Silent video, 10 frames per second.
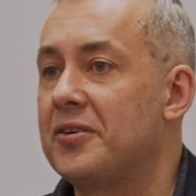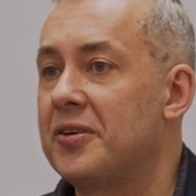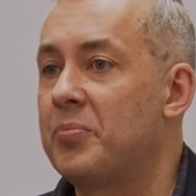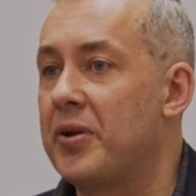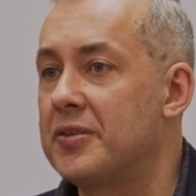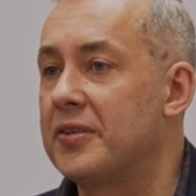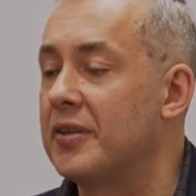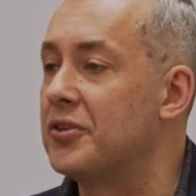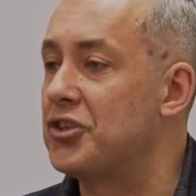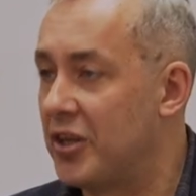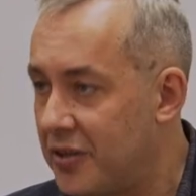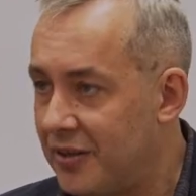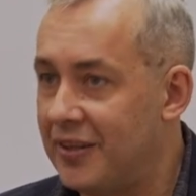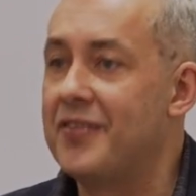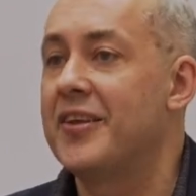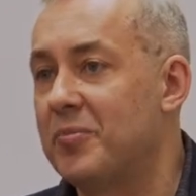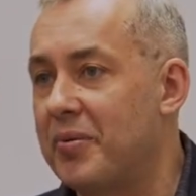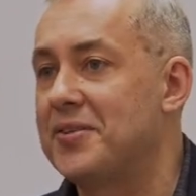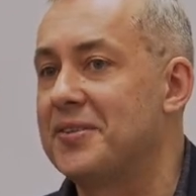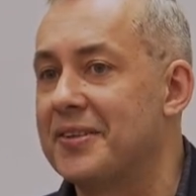uh, president, general and then
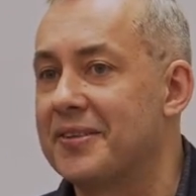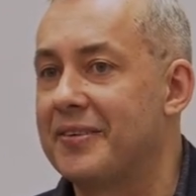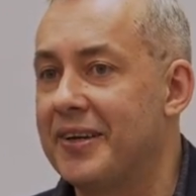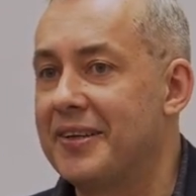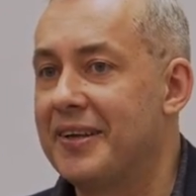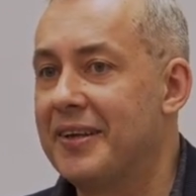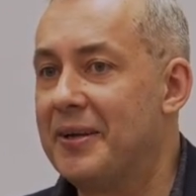president, right?